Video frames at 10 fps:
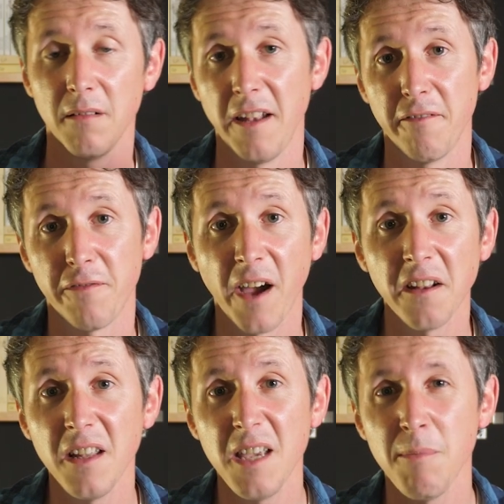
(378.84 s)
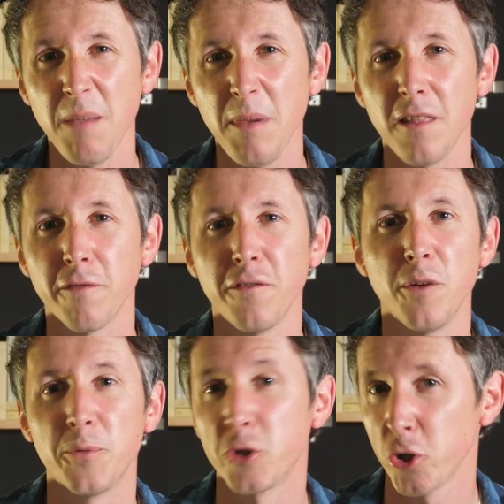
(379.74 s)
And finally, maybe the
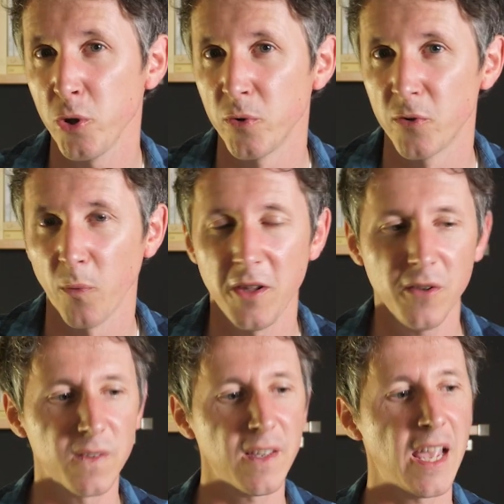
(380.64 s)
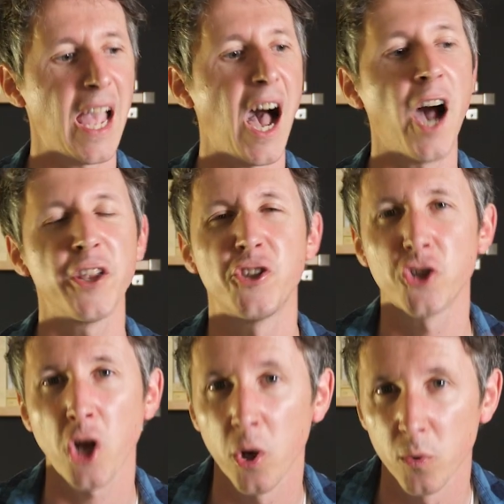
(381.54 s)
verb choose. When you say, I
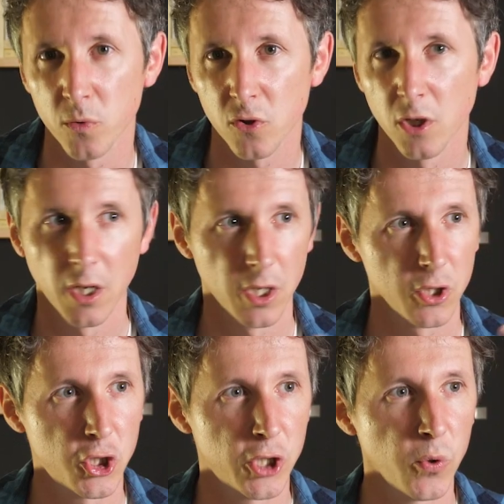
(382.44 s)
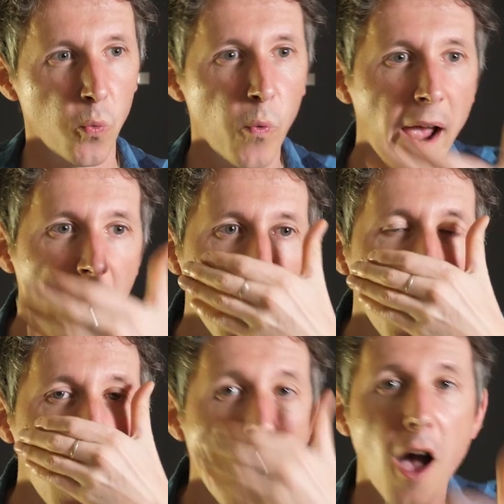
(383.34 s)
chose to
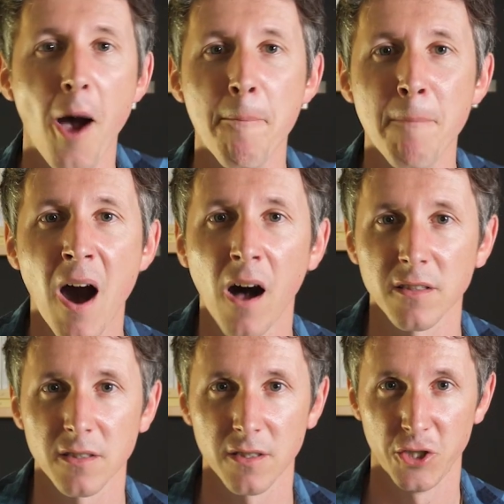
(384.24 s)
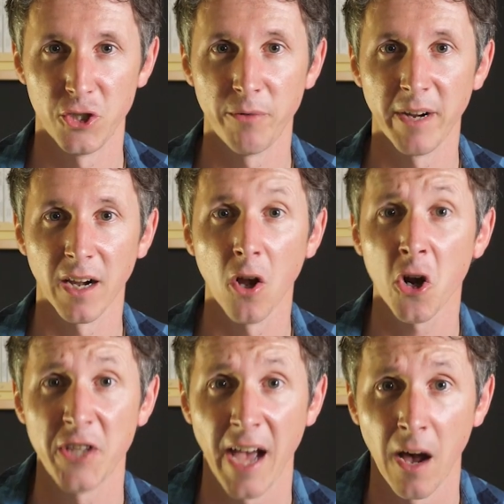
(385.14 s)
wear a mask during
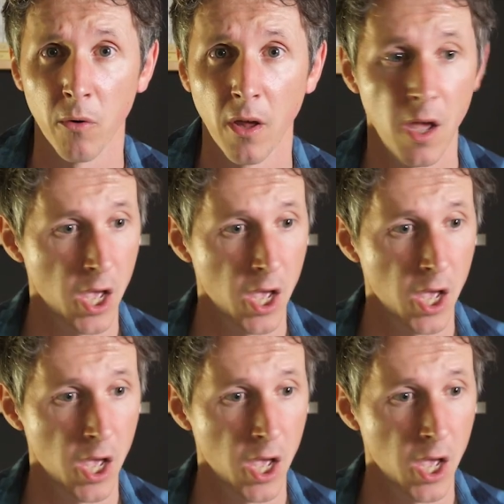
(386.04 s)
lockdown,